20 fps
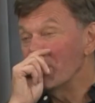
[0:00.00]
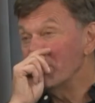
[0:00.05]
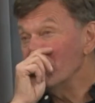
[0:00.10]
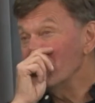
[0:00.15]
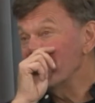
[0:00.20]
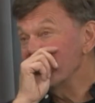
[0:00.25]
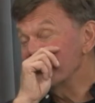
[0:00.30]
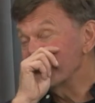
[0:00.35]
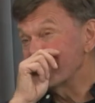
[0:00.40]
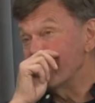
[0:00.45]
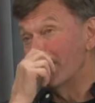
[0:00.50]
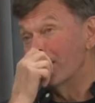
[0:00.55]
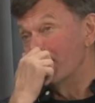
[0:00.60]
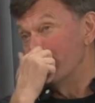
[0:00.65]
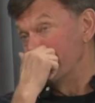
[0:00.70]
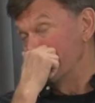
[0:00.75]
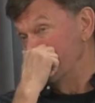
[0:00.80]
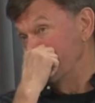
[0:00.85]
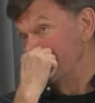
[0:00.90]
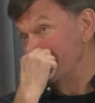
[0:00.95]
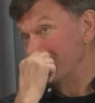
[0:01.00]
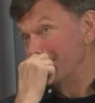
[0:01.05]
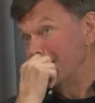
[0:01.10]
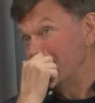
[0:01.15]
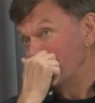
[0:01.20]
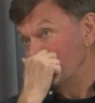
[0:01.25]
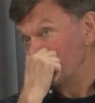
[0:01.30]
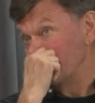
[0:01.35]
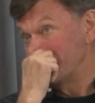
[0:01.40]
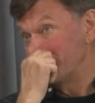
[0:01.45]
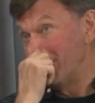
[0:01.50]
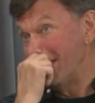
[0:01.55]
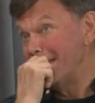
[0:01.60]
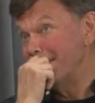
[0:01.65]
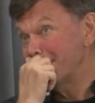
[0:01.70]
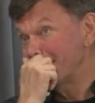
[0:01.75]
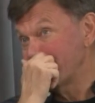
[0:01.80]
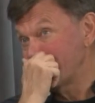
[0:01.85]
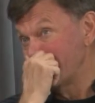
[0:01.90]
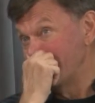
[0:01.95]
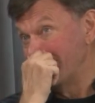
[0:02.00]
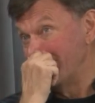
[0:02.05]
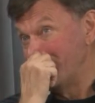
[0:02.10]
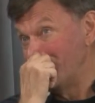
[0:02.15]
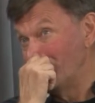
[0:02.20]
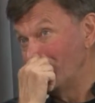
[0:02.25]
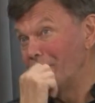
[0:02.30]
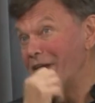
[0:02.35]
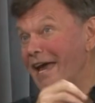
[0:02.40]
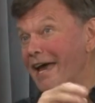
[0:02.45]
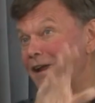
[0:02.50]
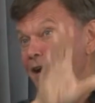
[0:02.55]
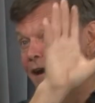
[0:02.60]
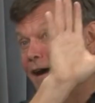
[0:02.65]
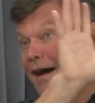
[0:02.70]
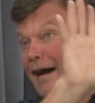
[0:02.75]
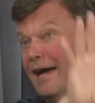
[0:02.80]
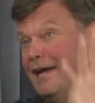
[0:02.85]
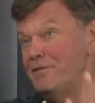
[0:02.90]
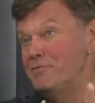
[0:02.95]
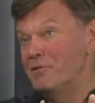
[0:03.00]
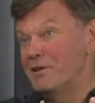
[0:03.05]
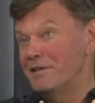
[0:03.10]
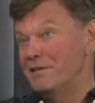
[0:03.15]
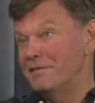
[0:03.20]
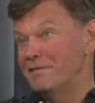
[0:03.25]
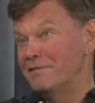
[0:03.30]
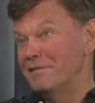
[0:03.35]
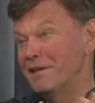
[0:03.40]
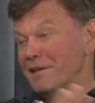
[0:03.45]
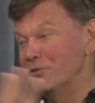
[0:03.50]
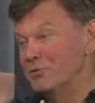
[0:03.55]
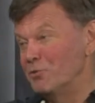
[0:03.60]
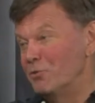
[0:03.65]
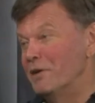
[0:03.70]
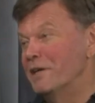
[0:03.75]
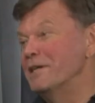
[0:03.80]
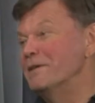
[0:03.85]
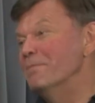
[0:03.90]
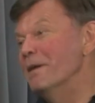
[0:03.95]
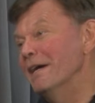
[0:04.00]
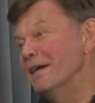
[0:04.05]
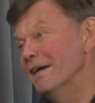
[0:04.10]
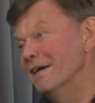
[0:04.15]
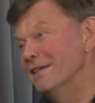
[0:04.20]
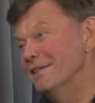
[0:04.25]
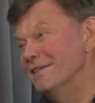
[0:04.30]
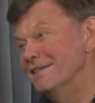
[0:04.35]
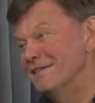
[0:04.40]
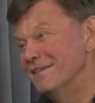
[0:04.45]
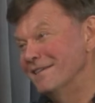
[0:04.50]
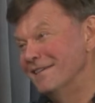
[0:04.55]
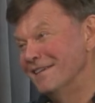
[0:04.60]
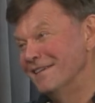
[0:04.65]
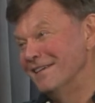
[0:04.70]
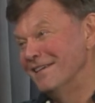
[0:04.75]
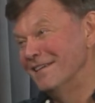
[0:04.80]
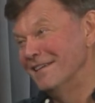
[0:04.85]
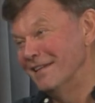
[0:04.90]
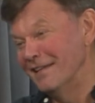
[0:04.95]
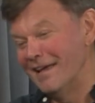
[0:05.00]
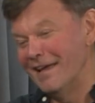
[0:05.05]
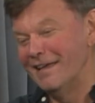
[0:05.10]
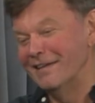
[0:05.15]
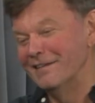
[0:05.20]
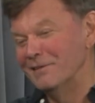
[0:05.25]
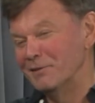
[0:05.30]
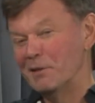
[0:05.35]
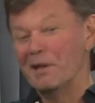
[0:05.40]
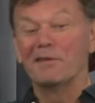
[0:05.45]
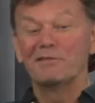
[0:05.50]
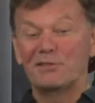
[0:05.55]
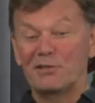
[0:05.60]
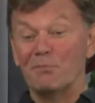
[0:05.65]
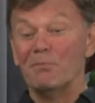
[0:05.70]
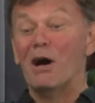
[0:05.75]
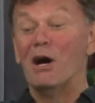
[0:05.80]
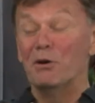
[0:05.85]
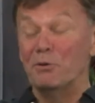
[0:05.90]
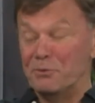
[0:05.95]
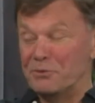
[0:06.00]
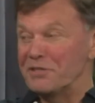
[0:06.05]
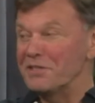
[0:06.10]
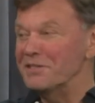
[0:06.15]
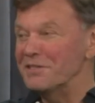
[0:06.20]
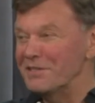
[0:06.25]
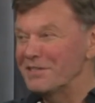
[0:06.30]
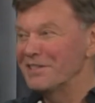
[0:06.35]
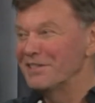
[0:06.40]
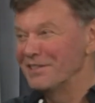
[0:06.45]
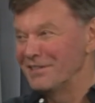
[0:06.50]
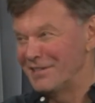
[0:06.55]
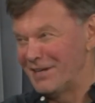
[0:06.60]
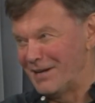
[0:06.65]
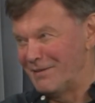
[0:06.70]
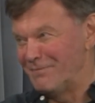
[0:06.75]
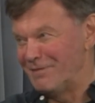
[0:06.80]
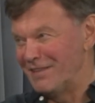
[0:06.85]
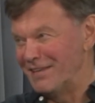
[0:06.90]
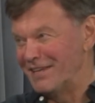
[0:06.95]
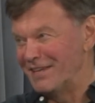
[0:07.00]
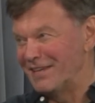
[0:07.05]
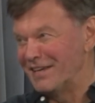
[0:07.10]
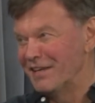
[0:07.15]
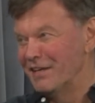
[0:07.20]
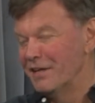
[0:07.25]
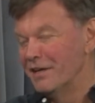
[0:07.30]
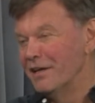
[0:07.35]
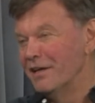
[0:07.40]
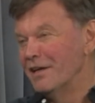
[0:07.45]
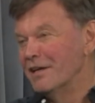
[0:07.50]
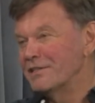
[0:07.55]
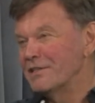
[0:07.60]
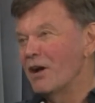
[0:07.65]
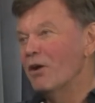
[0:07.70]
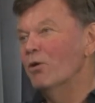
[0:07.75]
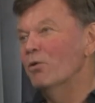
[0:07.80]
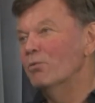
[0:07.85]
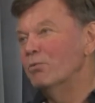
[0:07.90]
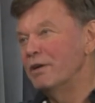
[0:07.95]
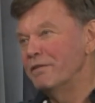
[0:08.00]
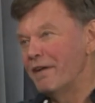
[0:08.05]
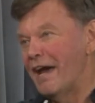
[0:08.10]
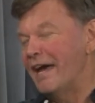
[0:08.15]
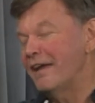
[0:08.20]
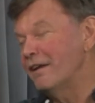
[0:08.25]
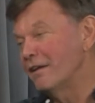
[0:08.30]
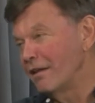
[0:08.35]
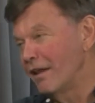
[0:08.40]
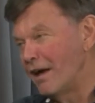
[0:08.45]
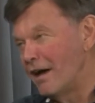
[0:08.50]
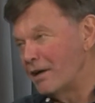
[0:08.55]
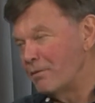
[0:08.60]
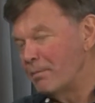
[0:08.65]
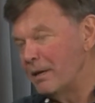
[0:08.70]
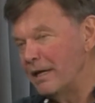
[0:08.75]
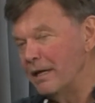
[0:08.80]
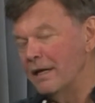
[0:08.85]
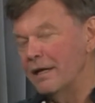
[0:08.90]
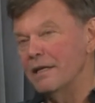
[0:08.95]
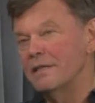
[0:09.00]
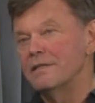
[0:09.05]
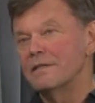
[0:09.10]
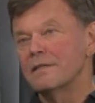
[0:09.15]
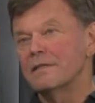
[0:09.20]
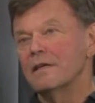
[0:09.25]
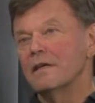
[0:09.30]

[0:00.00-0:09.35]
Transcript: we started, it was basically we had a hydrant and 20 beds and some hoses type thing. So we've added a lot of beds.